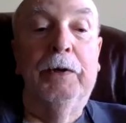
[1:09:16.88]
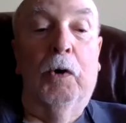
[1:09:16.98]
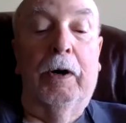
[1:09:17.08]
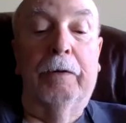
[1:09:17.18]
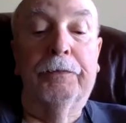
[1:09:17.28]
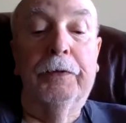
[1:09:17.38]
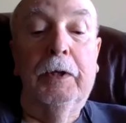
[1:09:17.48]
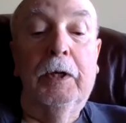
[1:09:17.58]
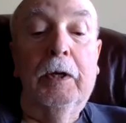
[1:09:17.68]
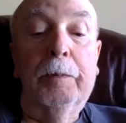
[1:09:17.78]
off,
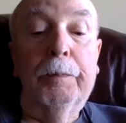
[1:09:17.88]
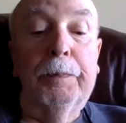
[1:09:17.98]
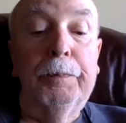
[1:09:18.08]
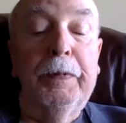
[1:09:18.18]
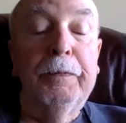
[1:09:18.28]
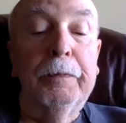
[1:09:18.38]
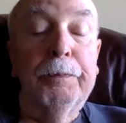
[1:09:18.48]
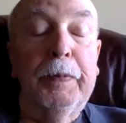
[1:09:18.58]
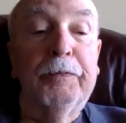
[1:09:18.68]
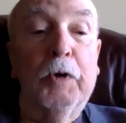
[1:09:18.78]
Okay,
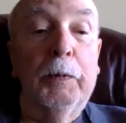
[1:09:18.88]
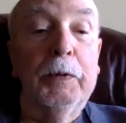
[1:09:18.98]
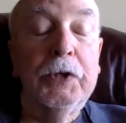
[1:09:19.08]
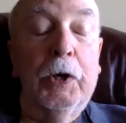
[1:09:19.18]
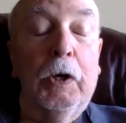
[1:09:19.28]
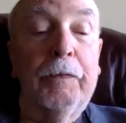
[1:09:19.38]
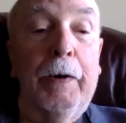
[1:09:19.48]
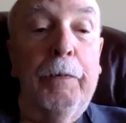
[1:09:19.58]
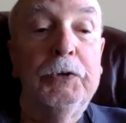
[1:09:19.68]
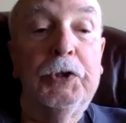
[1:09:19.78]
before we sign off, I
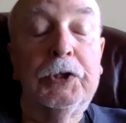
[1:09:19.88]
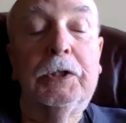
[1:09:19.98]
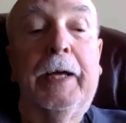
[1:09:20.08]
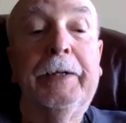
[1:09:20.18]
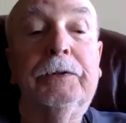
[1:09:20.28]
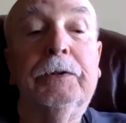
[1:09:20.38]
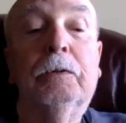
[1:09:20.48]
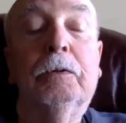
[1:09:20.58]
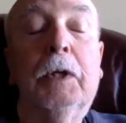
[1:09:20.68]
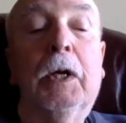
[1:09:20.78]
would just like
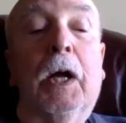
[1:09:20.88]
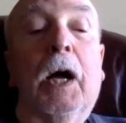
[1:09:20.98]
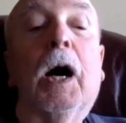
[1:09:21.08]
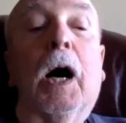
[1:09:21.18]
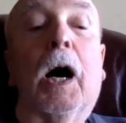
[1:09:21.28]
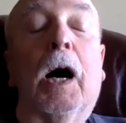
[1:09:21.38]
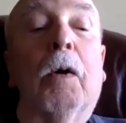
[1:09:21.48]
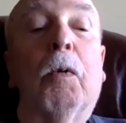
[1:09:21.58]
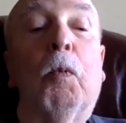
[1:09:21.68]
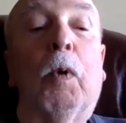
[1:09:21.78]
to,
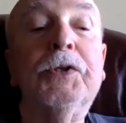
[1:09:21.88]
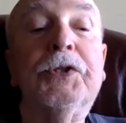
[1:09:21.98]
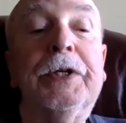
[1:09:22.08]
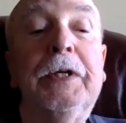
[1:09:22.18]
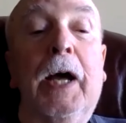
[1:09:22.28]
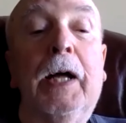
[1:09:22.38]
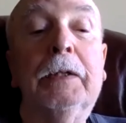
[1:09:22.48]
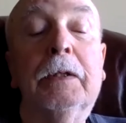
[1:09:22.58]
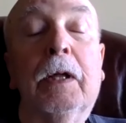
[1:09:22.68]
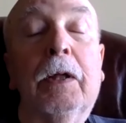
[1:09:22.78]
uh, once
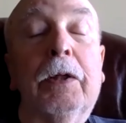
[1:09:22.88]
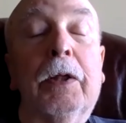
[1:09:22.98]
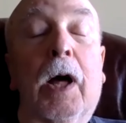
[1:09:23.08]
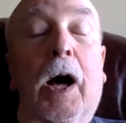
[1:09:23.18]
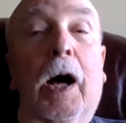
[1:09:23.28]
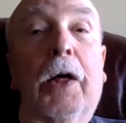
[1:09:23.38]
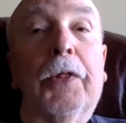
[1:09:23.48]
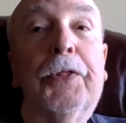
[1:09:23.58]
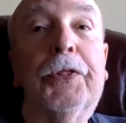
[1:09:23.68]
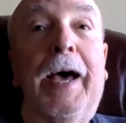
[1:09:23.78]
again, uh,
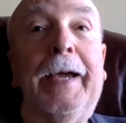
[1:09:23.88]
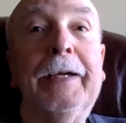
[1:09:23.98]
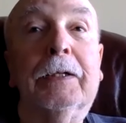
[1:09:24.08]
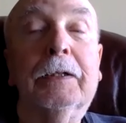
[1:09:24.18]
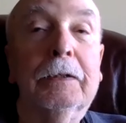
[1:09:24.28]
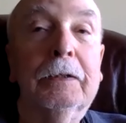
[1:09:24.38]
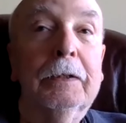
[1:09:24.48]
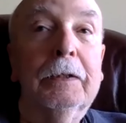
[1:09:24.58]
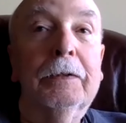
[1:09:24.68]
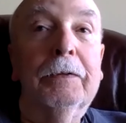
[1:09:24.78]
thank
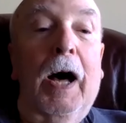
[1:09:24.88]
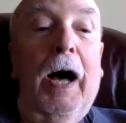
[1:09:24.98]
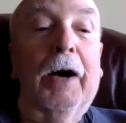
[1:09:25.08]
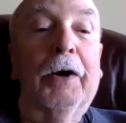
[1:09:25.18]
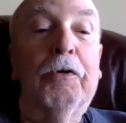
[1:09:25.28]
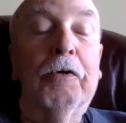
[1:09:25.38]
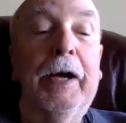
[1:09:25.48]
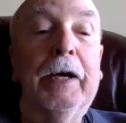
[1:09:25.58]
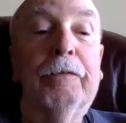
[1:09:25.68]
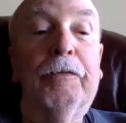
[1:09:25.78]
uh,
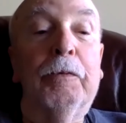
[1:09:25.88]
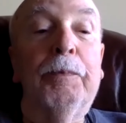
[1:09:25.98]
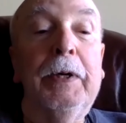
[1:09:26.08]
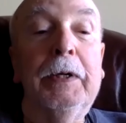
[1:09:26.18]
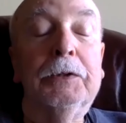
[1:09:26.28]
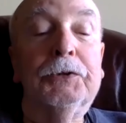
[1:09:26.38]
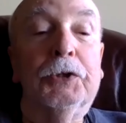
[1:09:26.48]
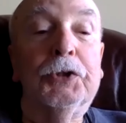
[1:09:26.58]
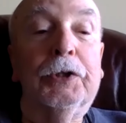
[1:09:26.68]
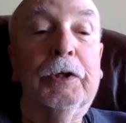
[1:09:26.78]
Greg for being
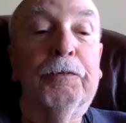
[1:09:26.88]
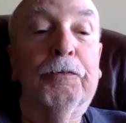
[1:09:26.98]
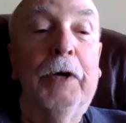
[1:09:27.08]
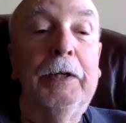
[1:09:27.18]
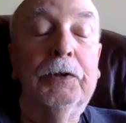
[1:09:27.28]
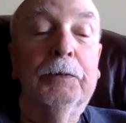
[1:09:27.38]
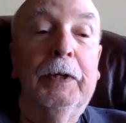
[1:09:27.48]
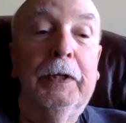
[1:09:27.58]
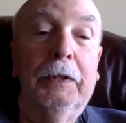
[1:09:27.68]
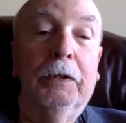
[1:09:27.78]
such a good friend to
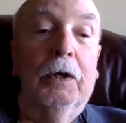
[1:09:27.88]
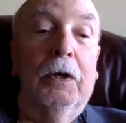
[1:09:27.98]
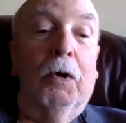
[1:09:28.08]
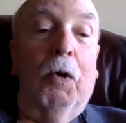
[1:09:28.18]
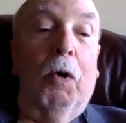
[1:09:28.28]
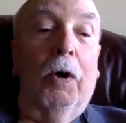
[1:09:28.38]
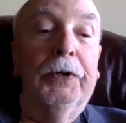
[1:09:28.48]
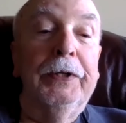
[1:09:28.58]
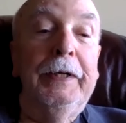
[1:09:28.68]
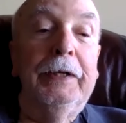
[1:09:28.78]
me all
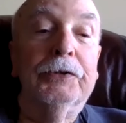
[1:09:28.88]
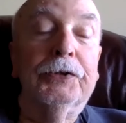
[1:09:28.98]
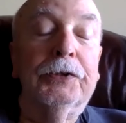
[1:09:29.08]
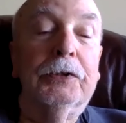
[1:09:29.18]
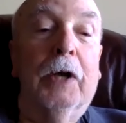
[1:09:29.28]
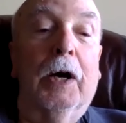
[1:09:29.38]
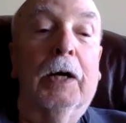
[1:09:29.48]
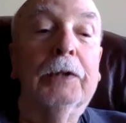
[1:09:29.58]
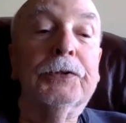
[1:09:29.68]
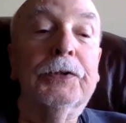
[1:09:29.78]
the years
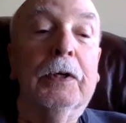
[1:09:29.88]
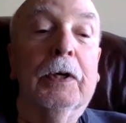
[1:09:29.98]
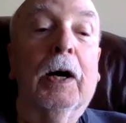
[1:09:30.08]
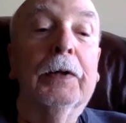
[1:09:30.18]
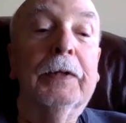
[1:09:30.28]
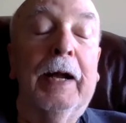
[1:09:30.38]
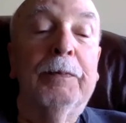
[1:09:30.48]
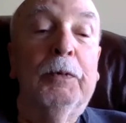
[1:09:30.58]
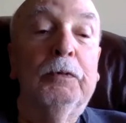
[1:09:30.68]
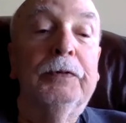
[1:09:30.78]
uh, uh, that I
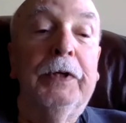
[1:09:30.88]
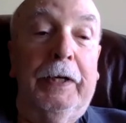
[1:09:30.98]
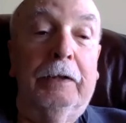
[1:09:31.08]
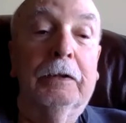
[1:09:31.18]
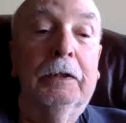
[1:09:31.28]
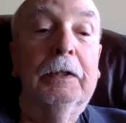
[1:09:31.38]
moved here.